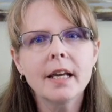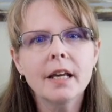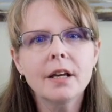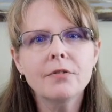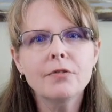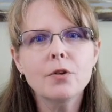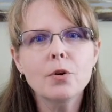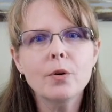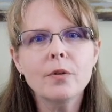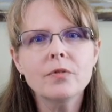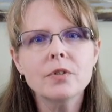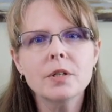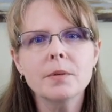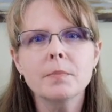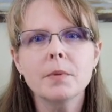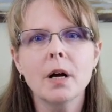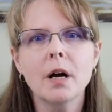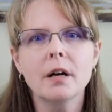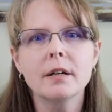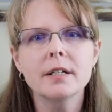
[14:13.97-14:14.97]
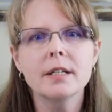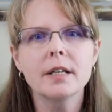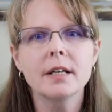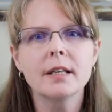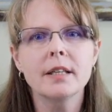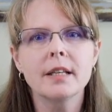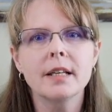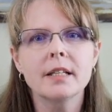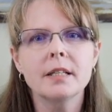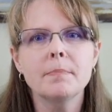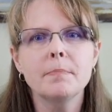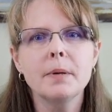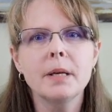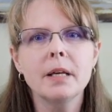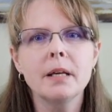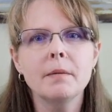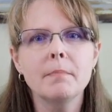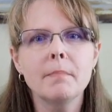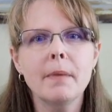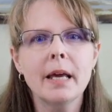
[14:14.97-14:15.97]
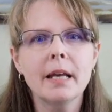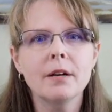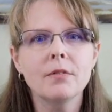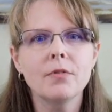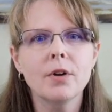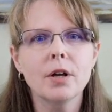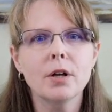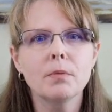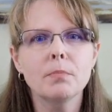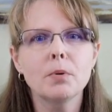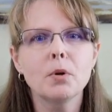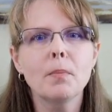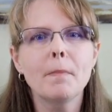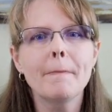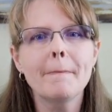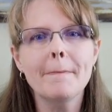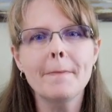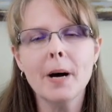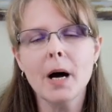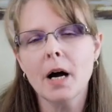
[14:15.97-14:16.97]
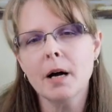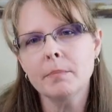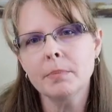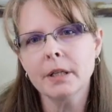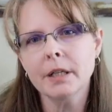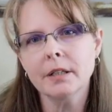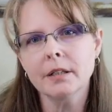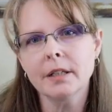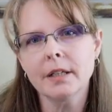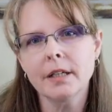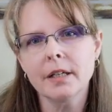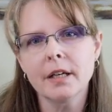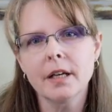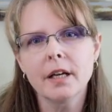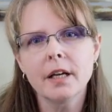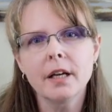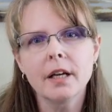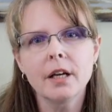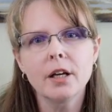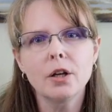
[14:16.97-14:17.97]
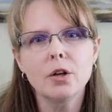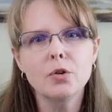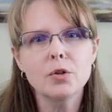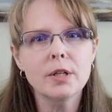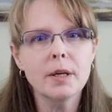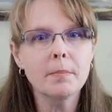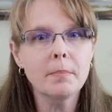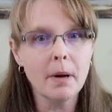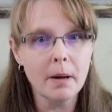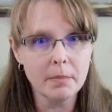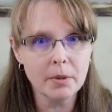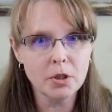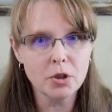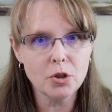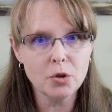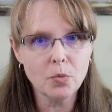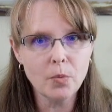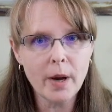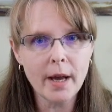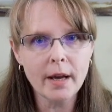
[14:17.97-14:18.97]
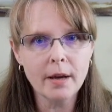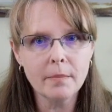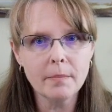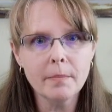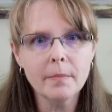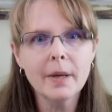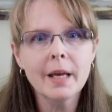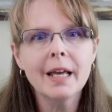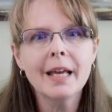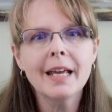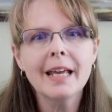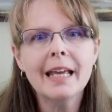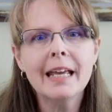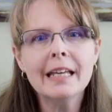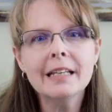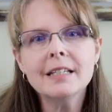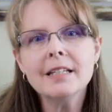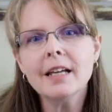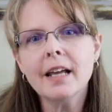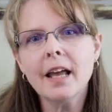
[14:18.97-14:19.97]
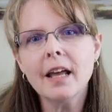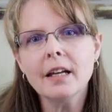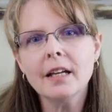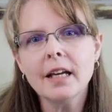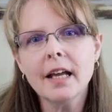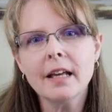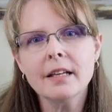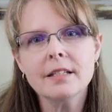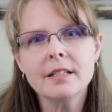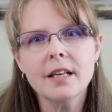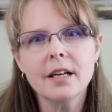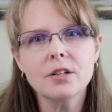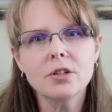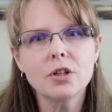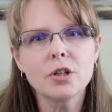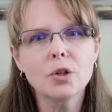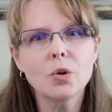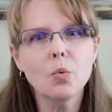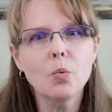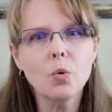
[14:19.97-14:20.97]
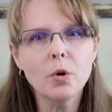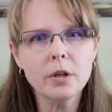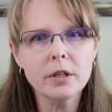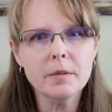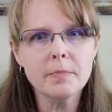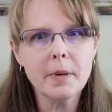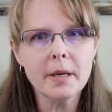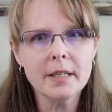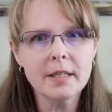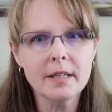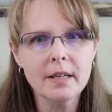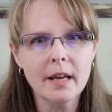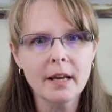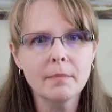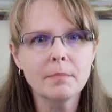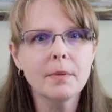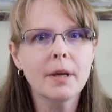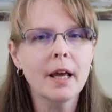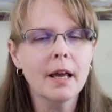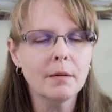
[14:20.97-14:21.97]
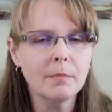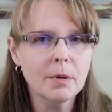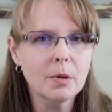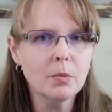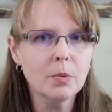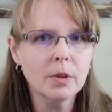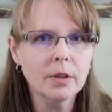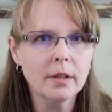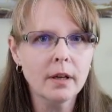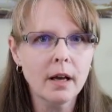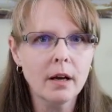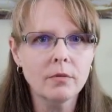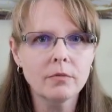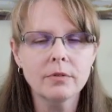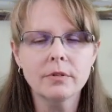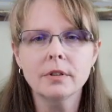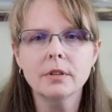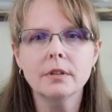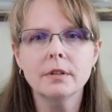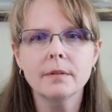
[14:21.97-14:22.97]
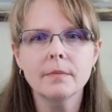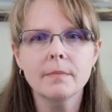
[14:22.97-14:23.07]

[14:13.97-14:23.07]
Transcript: if you have some content that's being made available publicly using Publish to Web, indicating as such in the workspace name can be really helpful.